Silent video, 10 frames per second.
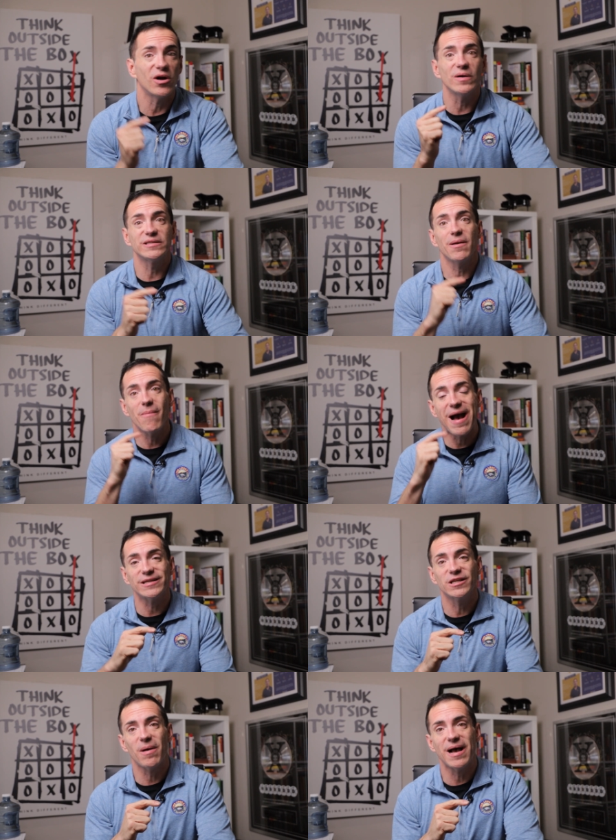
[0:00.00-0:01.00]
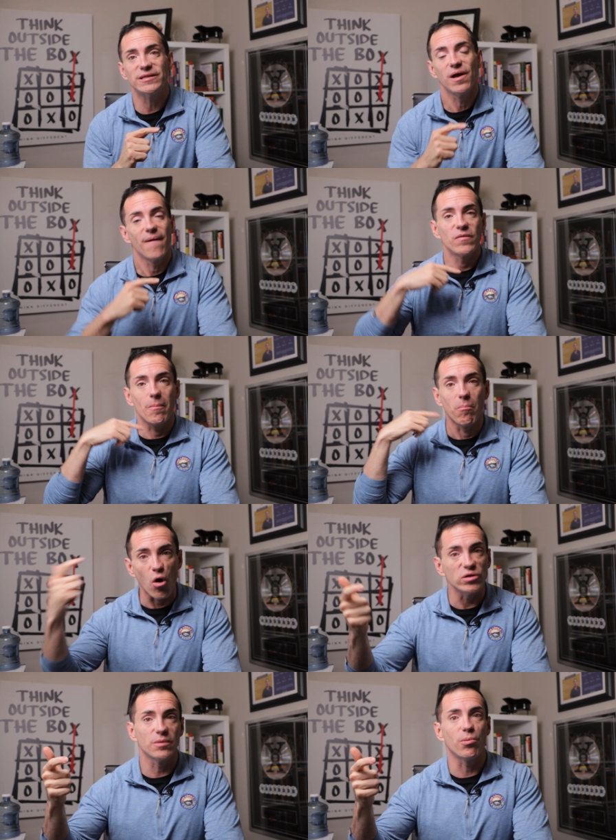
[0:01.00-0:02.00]
You're always going to maximize the
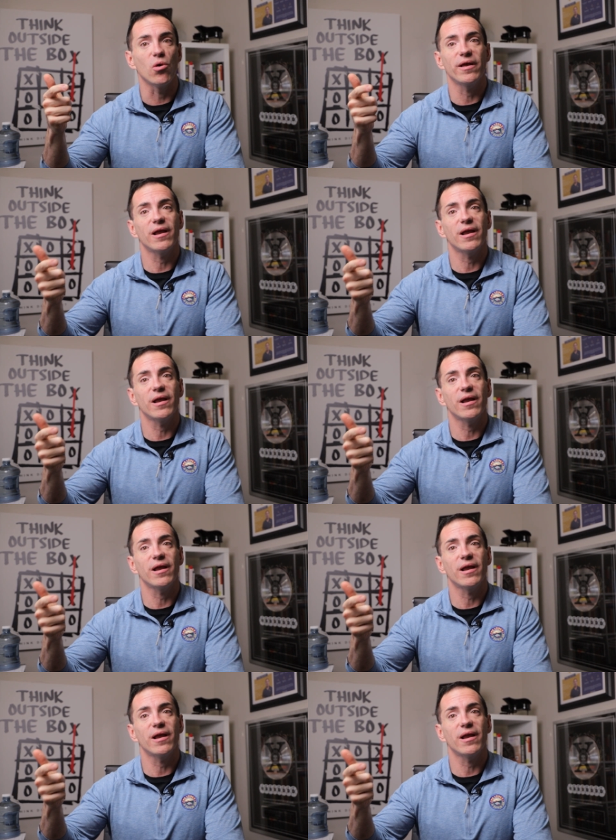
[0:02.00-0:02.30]
multiple